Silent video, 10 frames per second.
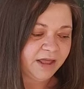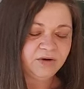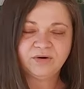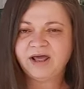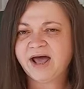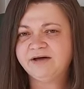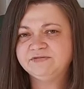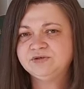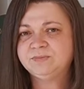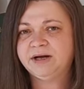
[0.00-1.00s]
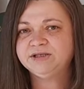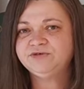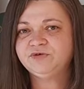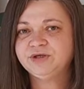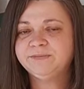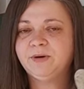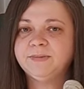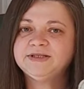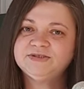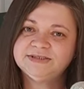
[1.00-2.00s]
I don't have too much for the
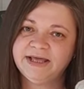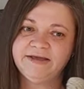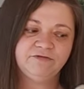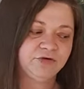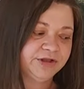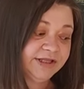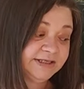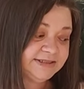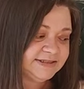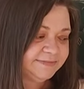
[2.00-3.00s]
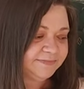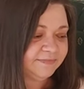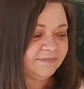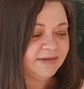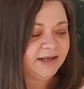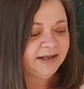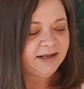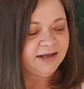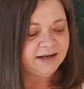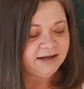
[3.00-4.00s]
moment to say for this.
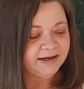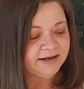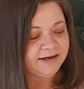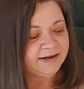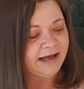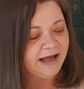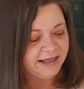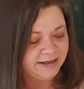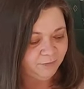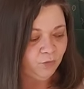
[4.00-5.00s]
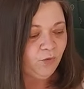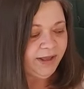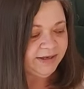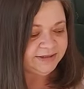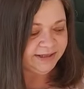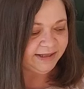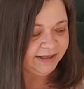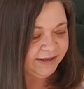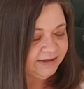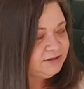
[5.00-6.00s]
I am
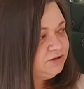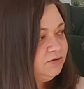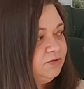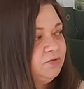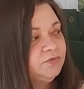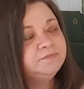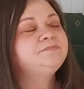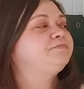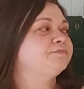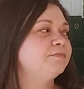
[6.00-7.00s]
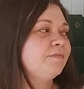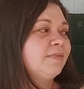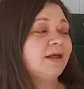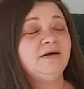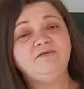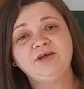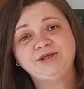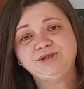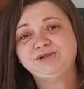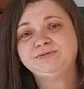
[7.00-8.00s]
waiting to
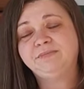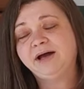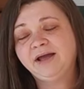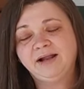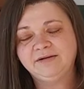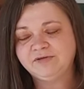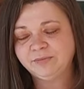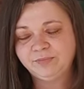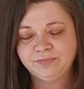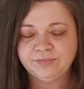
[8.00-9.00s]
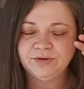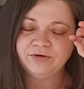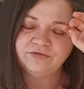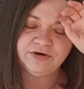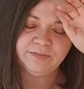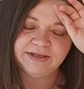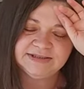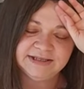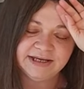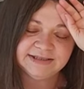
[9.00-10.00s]
finish my Alvar pullover, my
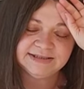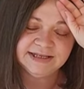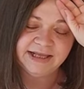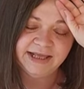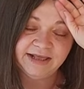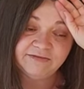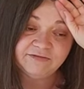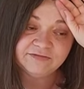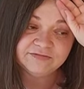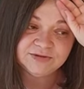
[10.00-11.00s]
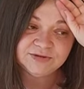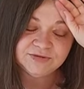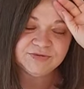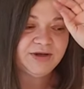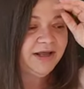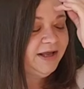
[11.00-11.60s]
second sleeve, to